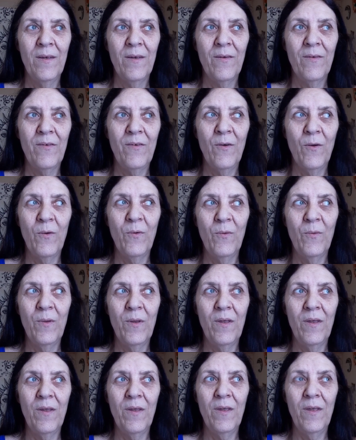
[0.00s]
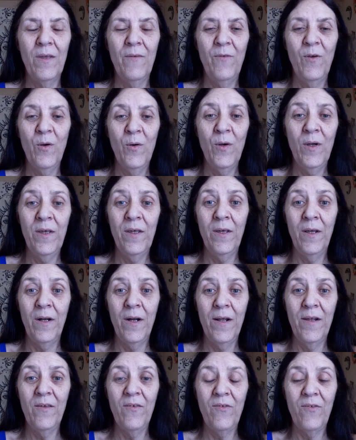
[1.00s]
So, if you're in the
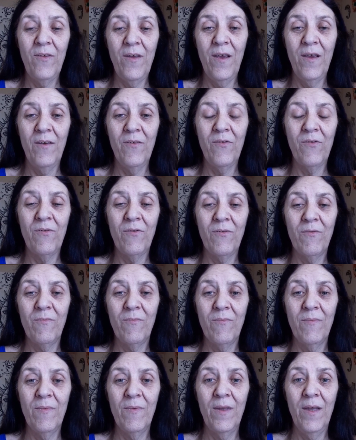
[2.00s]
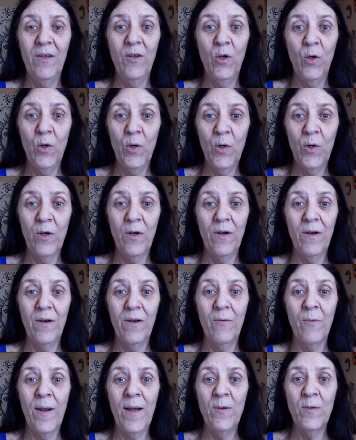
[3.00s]
United States and you're
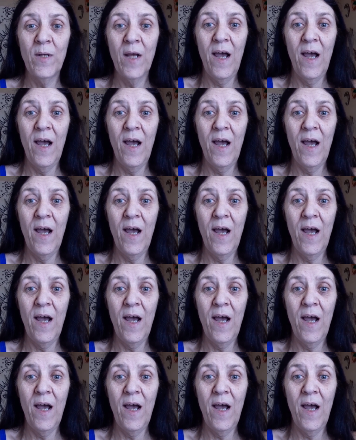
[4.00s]
around